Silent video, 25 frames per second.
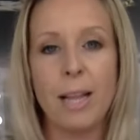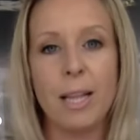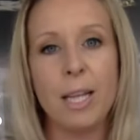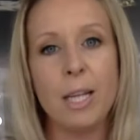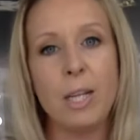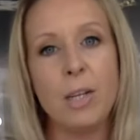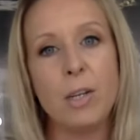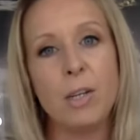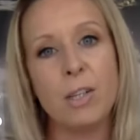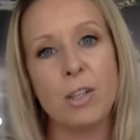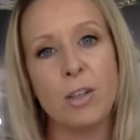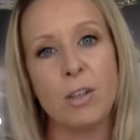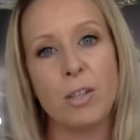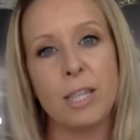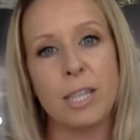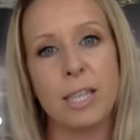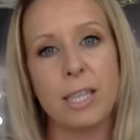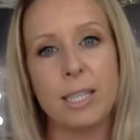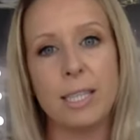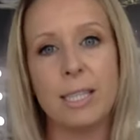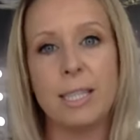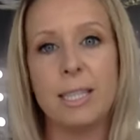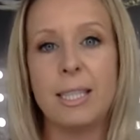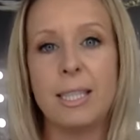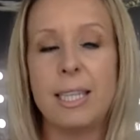And then you start to
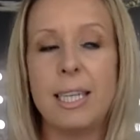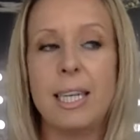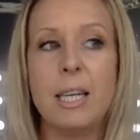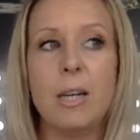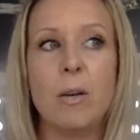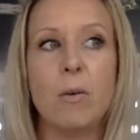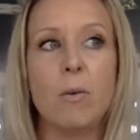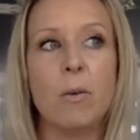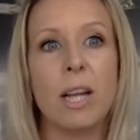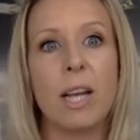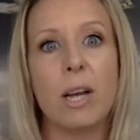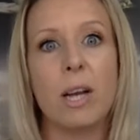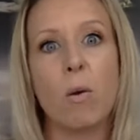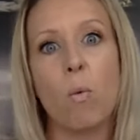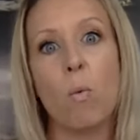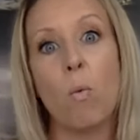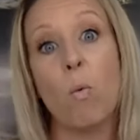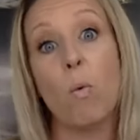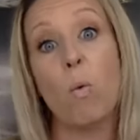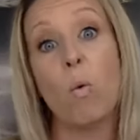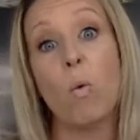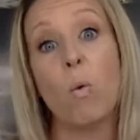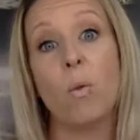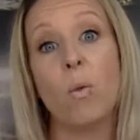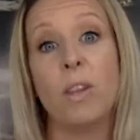get to see, like,
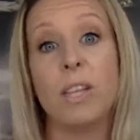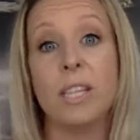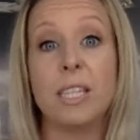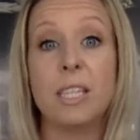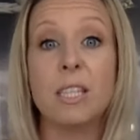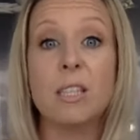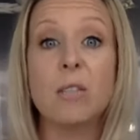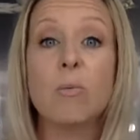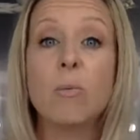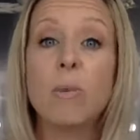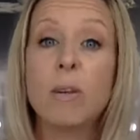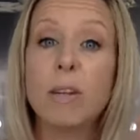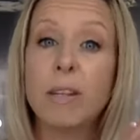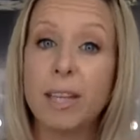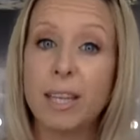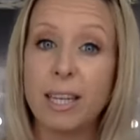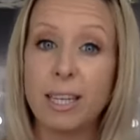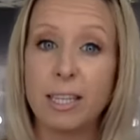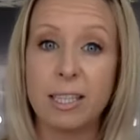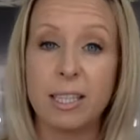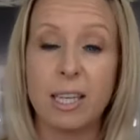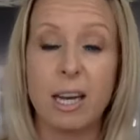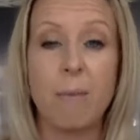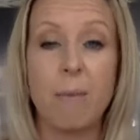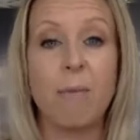whoa, this is where
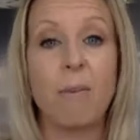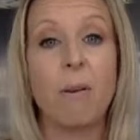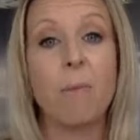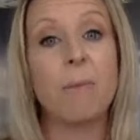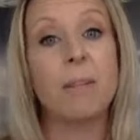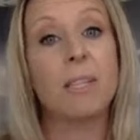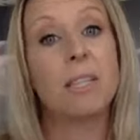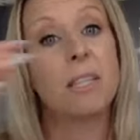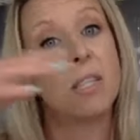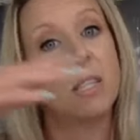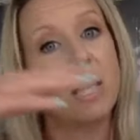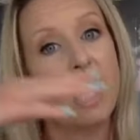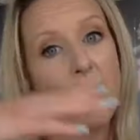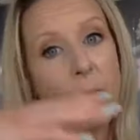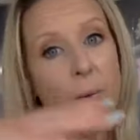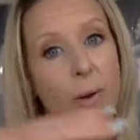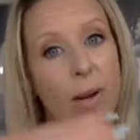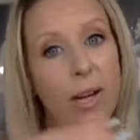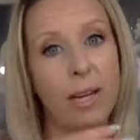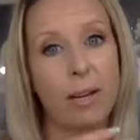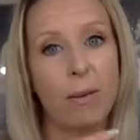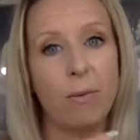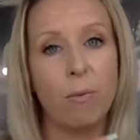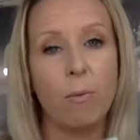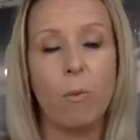things come from. This
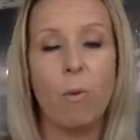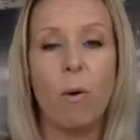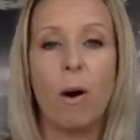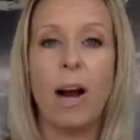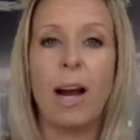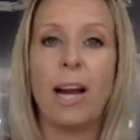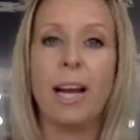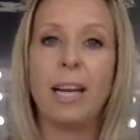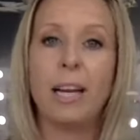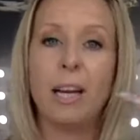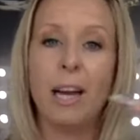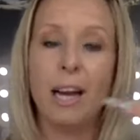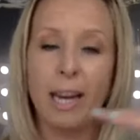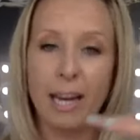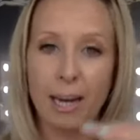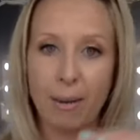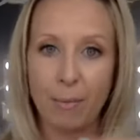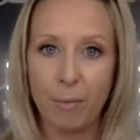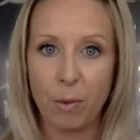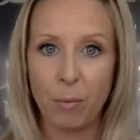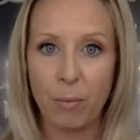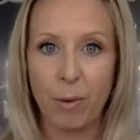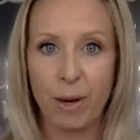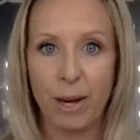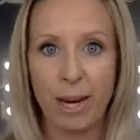is why I
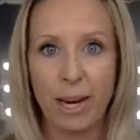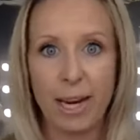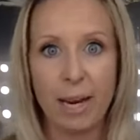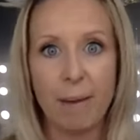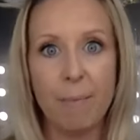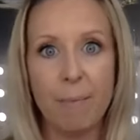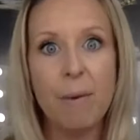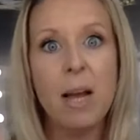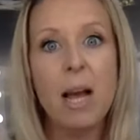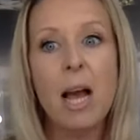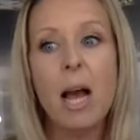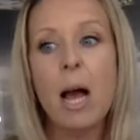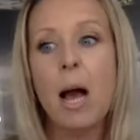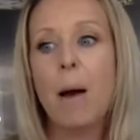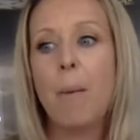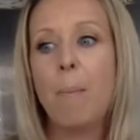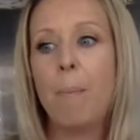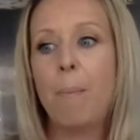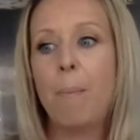am the way I am.